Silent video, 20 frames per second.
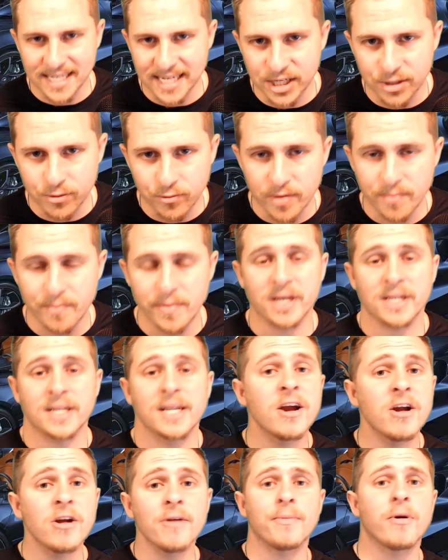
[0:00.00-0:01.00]
when
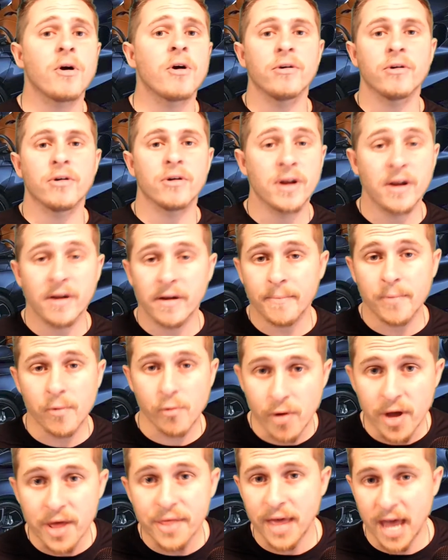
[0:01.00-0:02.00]
McLaren partnered up
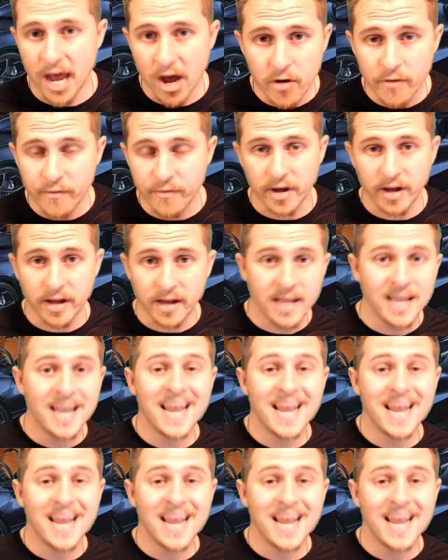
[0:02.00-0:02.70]
with Elva,